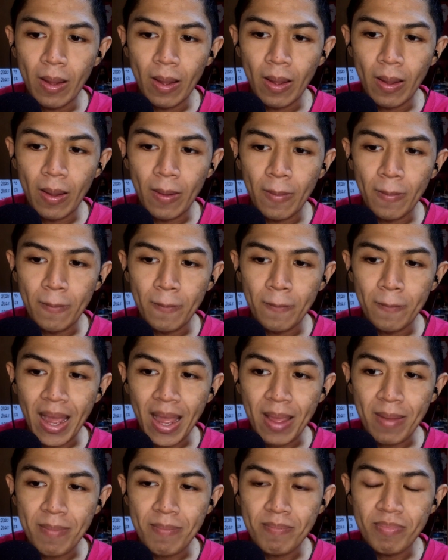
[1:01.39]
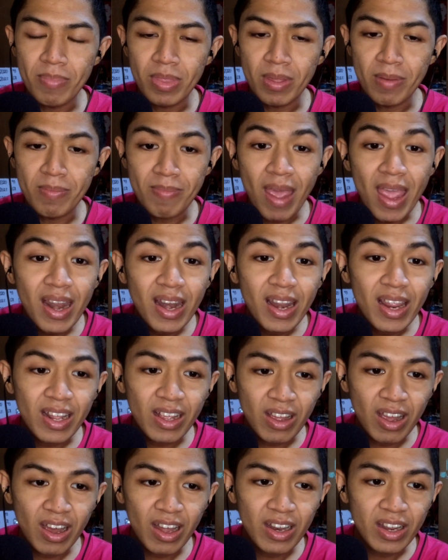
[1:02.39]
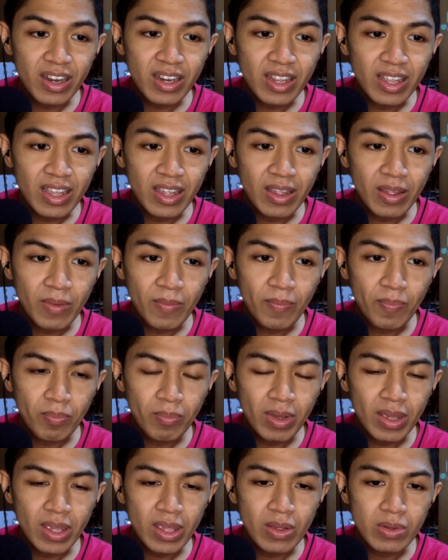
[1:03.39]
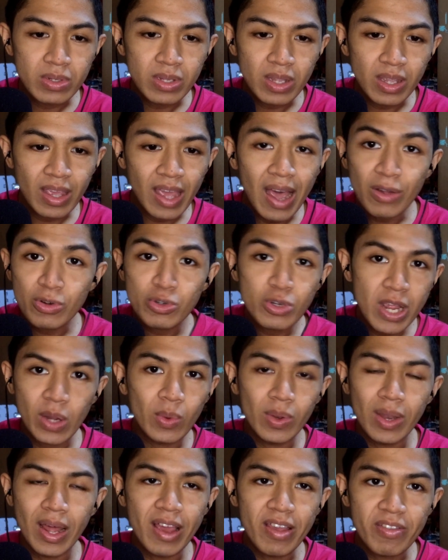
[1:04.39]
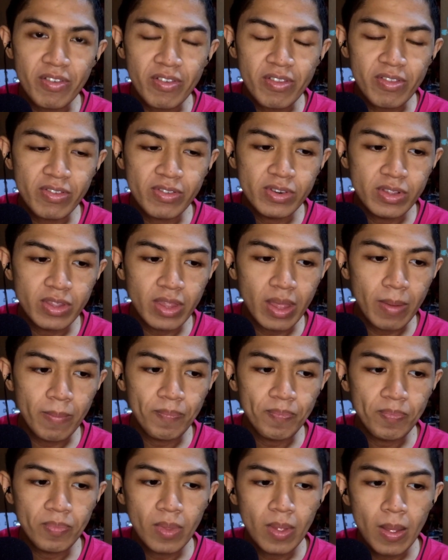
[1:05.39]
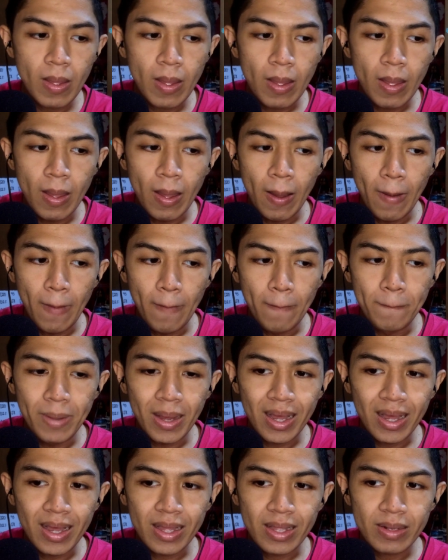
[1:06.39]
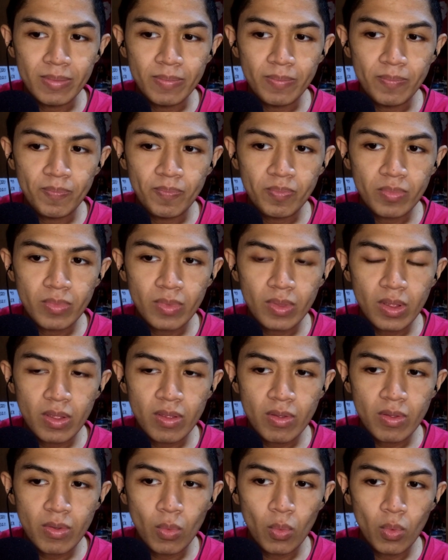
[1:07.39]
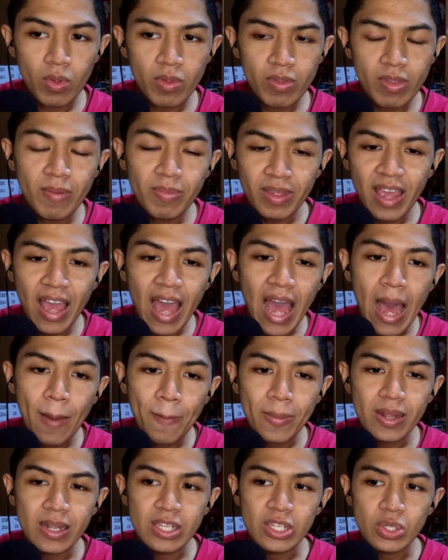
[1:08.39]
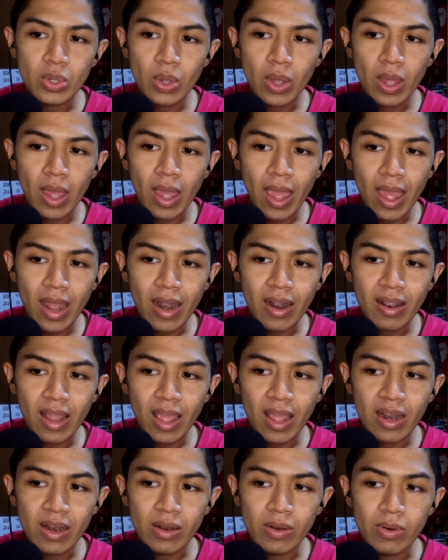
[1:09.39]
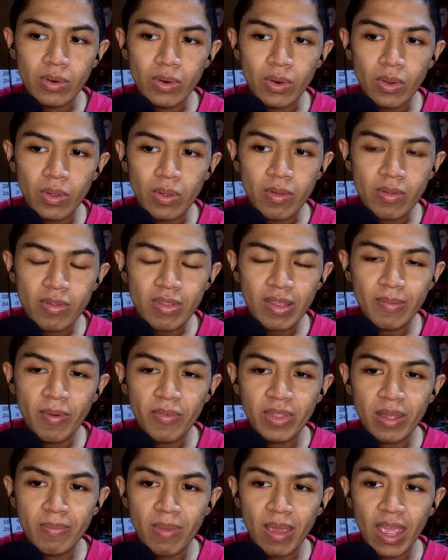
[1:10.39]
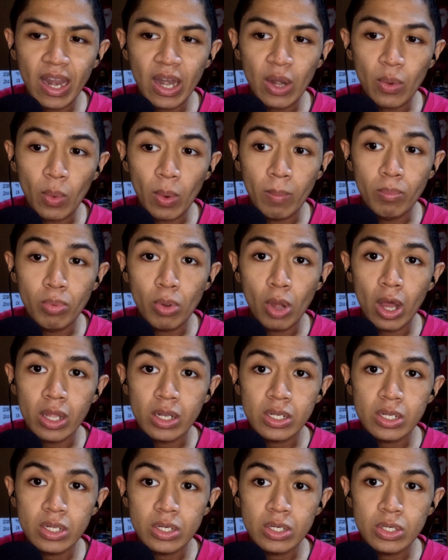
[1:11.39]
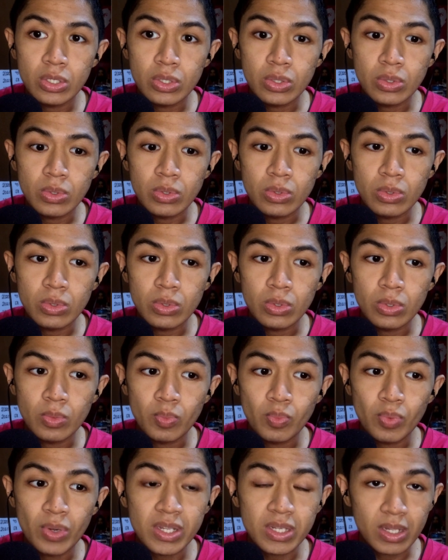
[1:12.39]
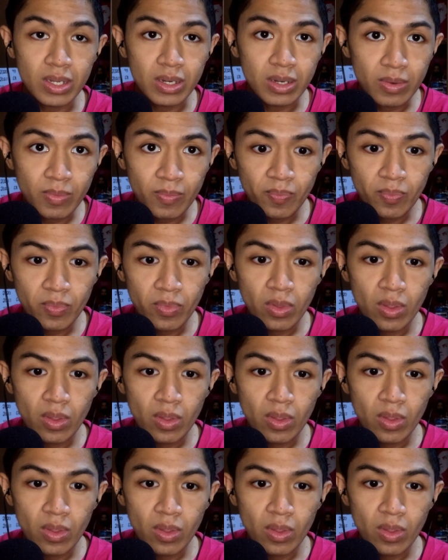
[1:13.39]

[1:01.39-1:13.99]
by the men in the colony by using cow tranquilizers to them. But something happens, and then some of the men were brought to prison.